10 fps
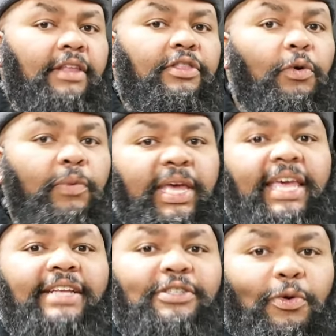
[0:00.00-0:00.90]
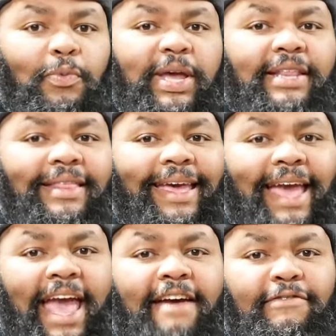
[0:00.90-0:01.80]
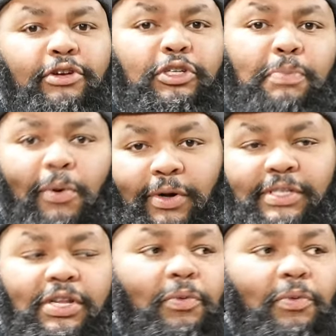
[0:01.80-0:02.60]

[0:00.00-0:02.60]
the weekends are when they have their sports.